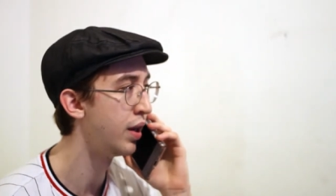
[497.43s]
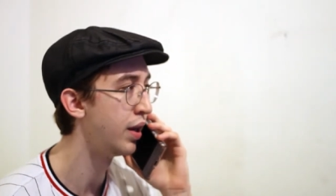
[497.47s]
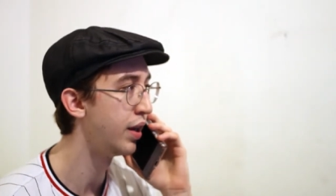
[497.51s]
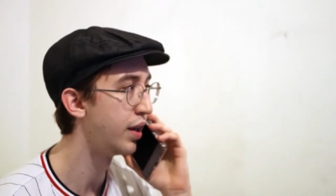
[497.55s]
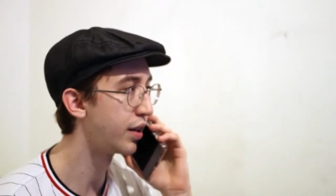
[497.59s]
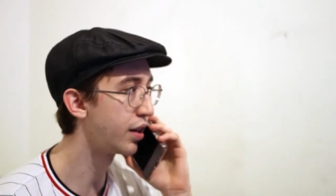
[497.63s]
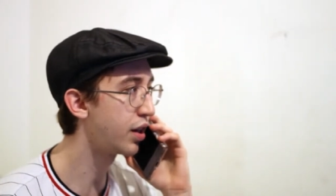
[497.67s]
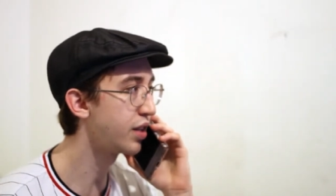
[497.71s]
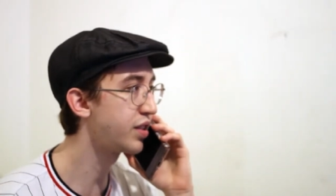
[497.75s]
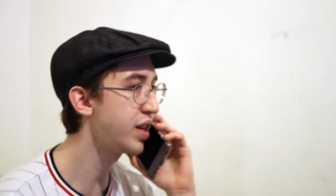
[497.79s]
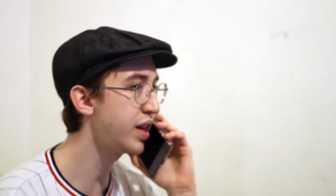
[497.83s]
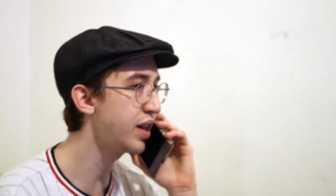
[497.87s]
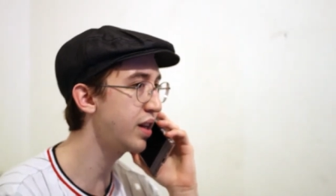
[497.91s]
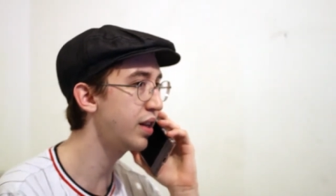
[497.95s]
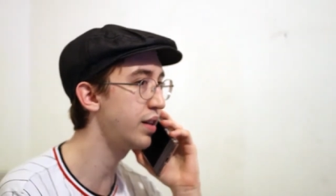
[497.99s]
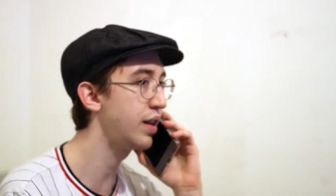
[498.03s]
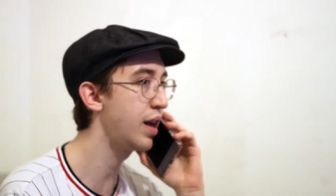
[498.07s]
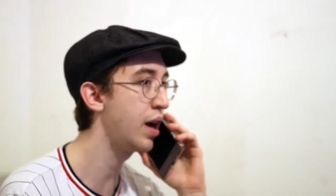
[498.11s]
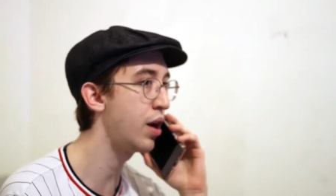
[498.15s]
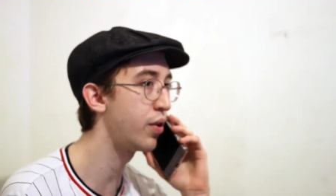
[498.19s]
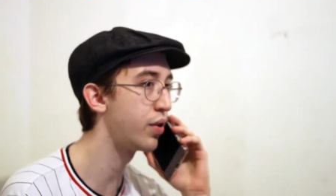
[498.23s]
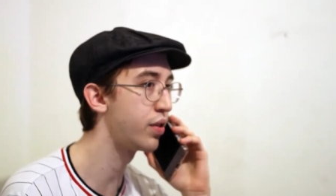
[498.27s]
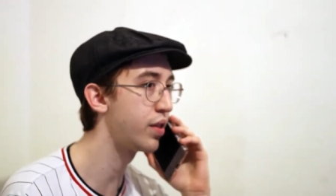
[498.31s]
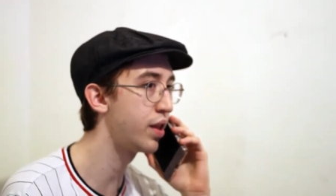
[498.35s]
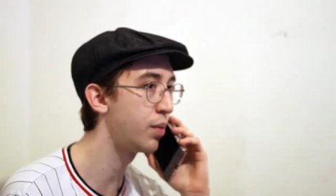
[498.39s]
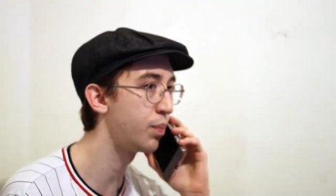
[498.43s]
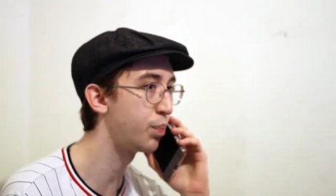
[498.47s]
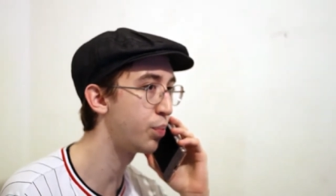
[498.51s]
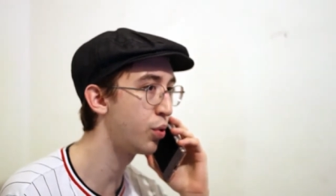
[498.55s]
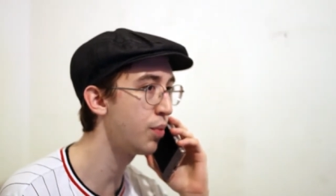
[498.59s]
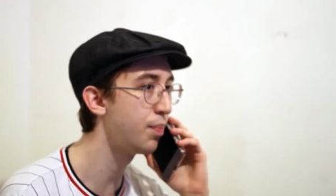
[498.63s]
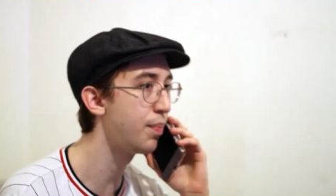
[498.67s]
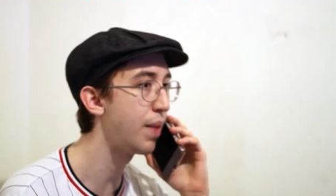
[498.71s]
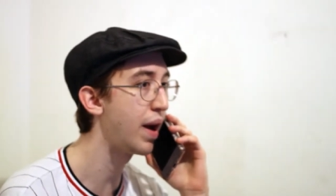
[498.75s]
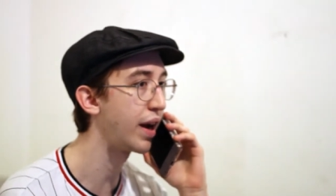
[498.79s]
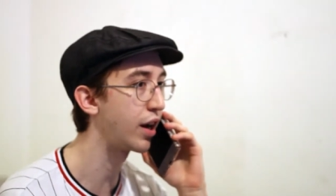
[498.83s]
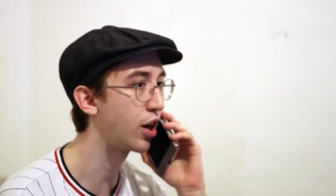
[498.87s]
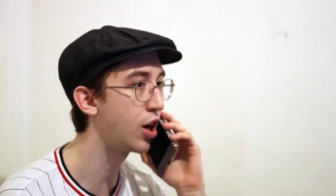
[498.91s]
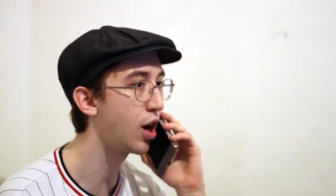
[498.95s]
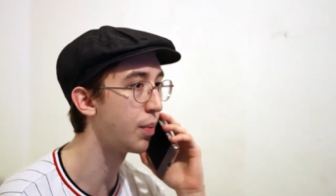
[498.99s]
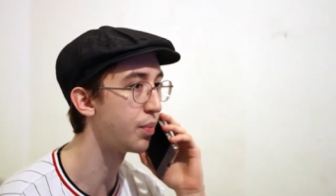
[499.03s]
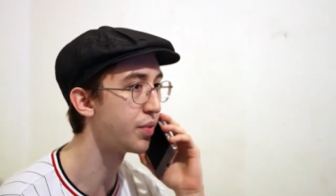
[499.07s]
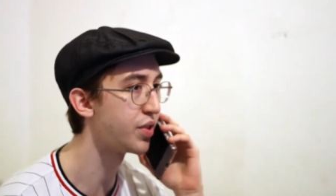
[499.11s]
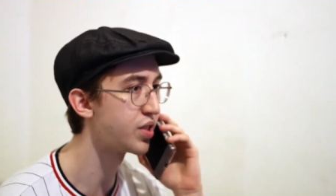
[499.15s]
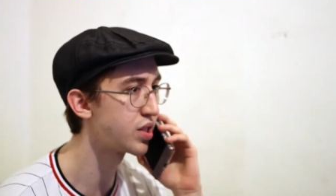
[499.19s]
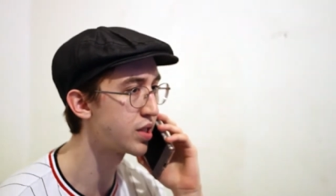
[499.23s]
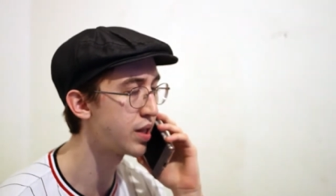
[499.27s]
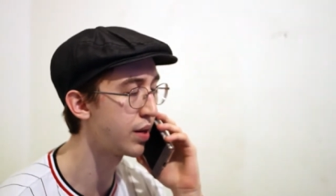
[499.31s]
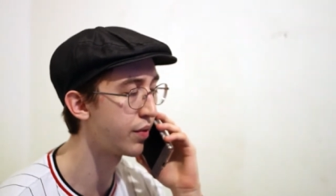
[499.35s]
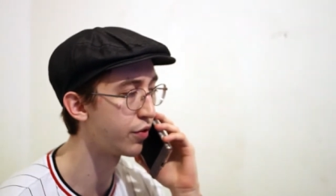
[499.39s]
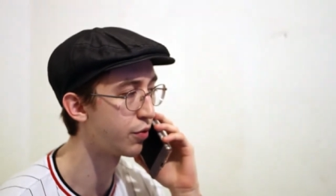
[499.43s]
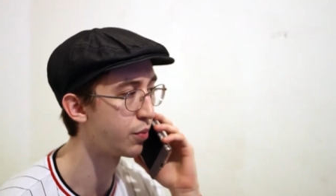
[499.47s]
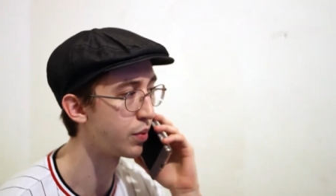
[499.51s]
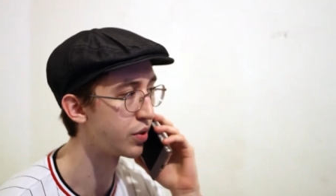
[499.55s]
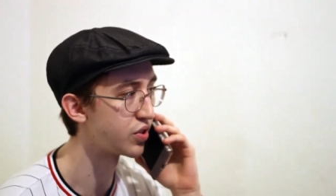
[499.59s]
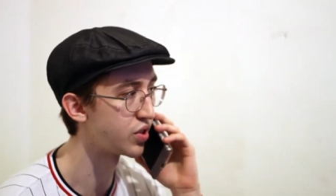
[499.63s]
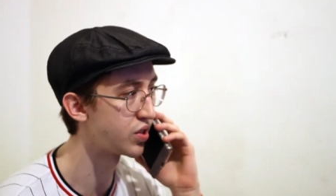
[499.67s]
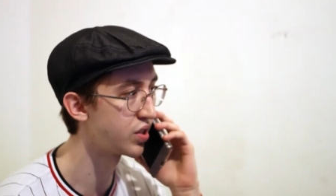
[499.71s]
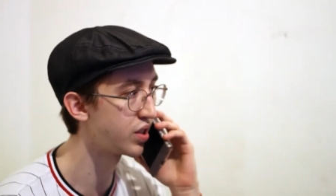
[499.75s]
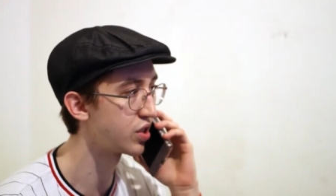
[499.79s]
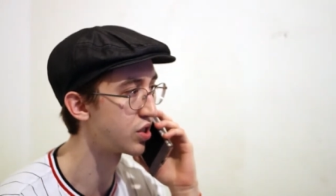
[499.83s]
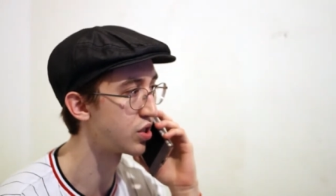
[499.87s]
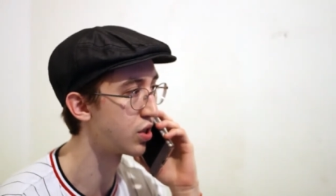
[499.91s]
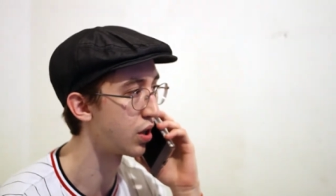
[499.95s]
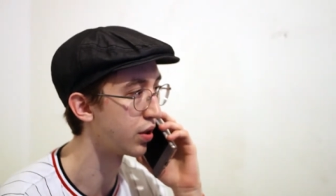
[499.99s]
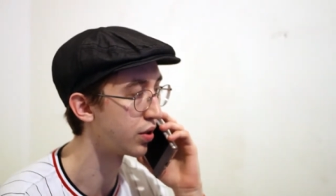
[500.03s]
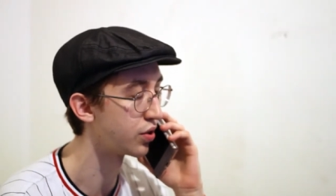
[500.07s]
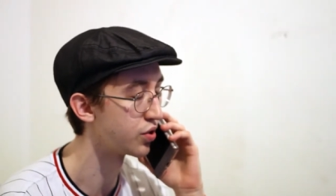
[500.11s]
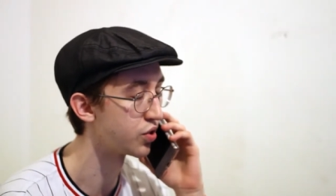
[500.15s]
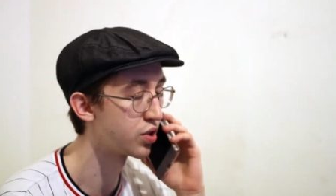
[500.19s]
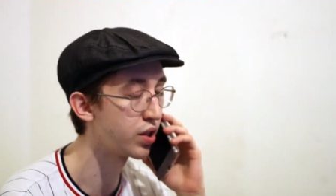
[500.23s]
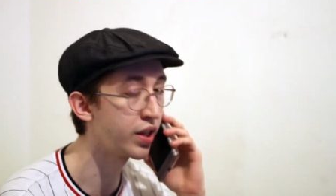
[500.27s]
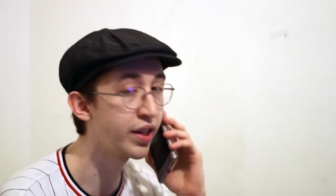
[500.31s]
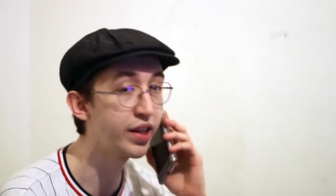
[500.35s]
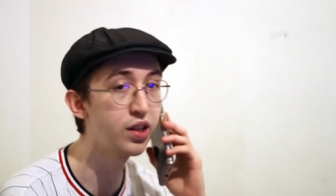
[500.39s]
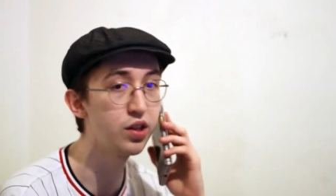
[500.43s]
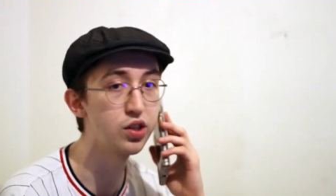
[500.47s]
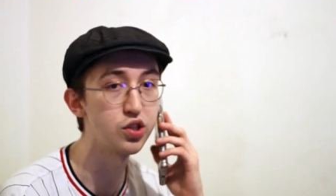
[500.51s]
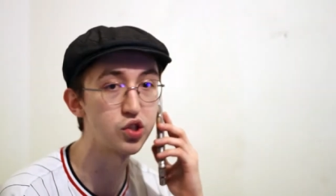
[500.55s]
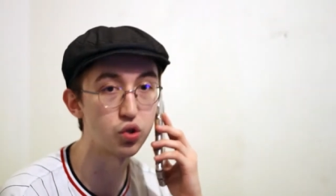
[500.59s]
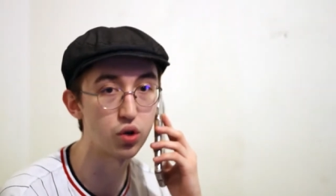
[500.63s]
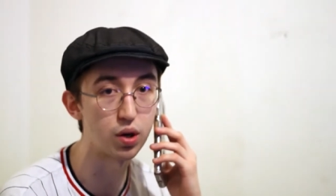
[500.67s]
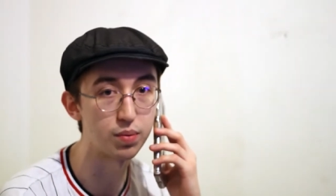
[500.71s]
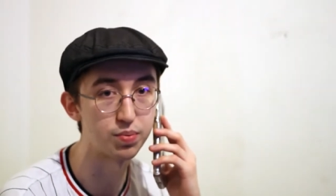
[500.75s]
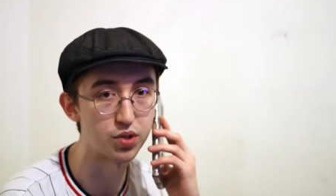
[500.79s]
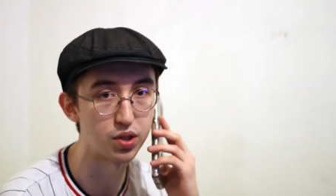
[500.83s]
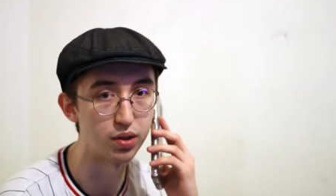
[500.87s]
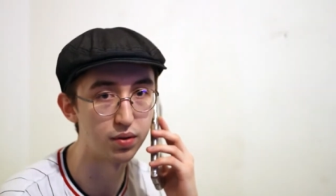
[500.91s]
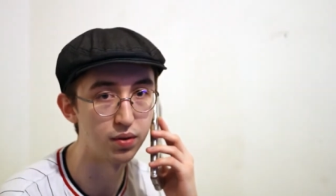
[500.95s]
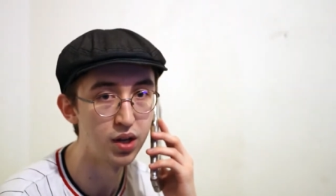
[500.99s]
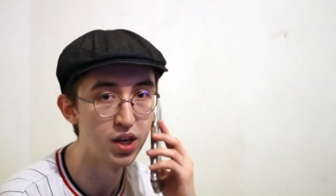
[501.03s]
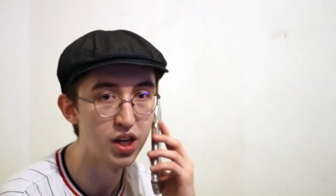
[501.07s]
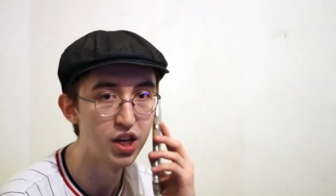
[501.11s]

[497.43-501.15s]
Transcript: It got taken down and then put back up, this time for about $6. Link in description.